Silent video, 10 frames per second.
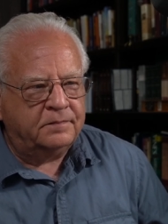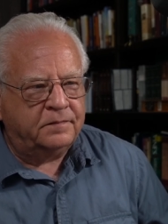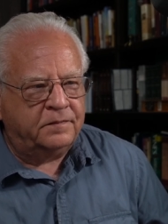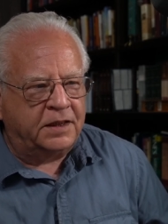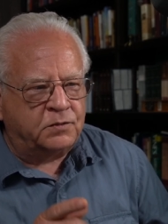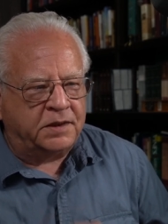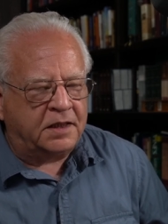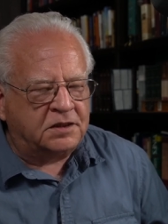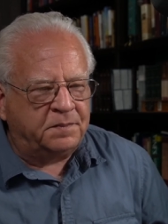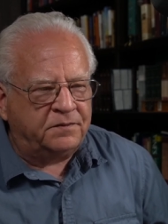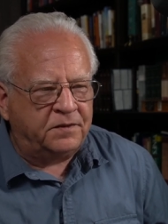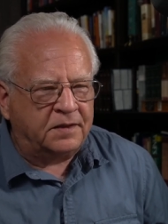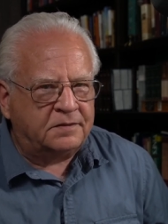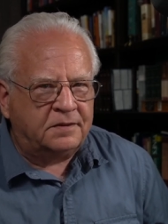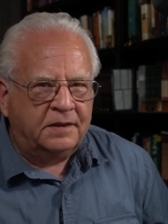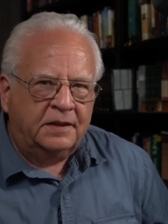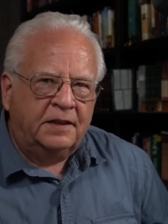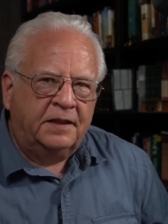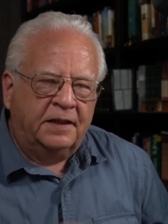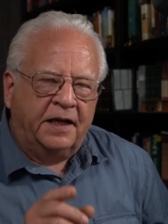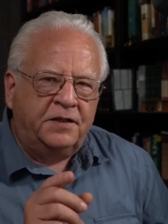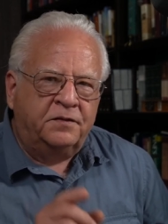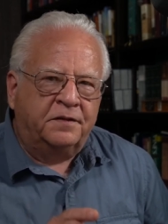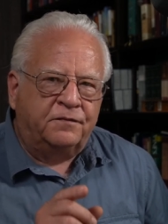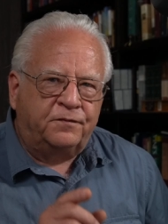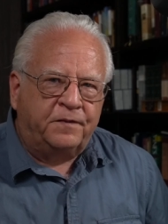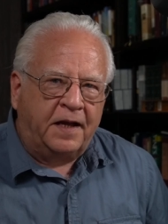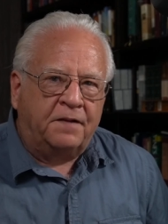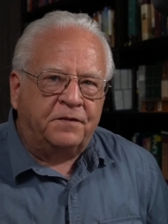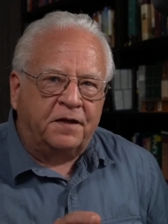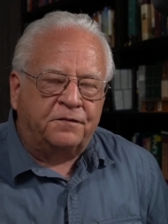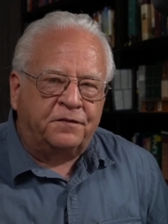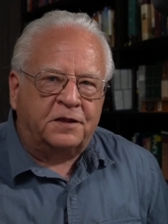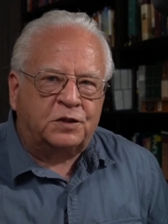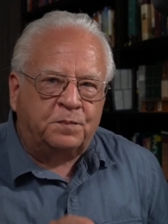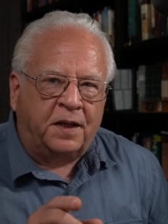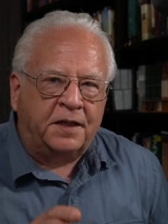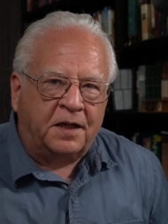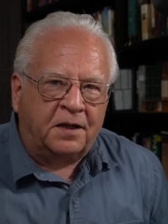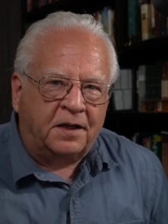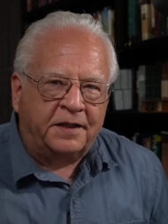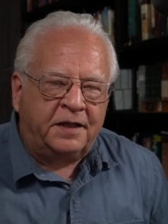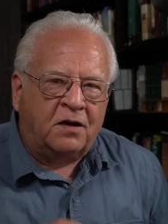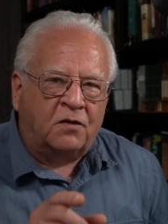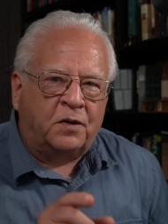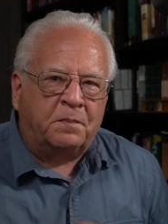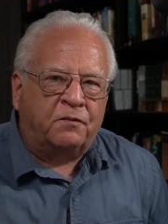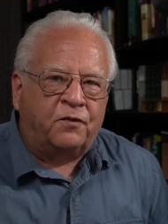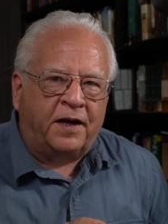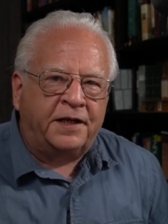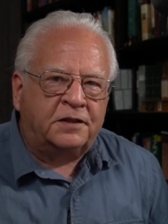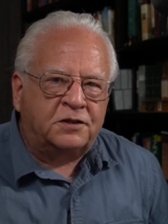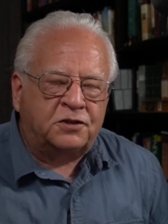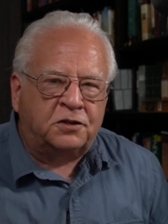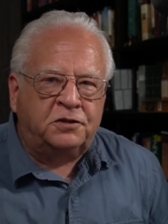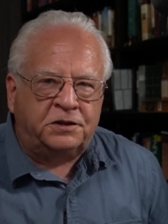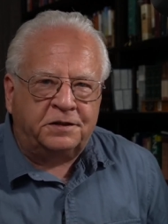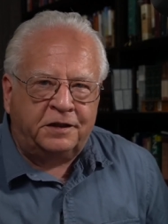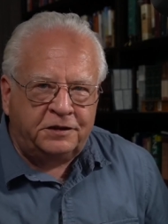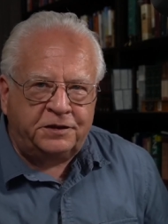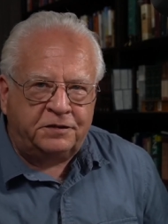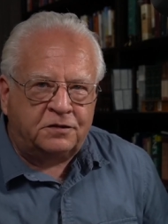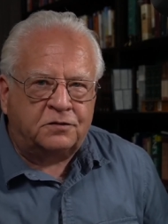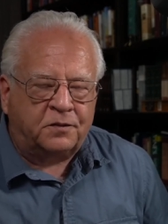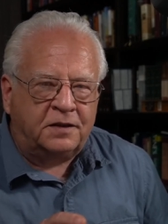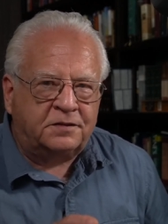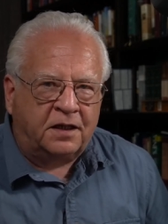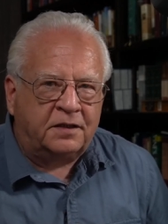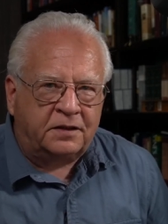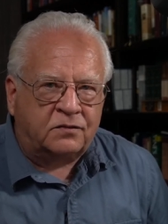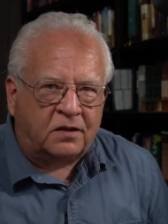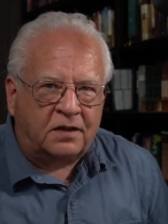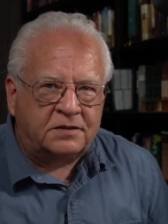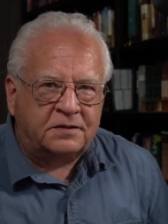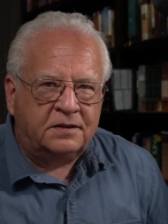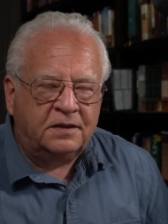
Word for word: And that's what has to be fixed. And you can have that fixed by God. He already provided the solution in Jesus Christ on the cross.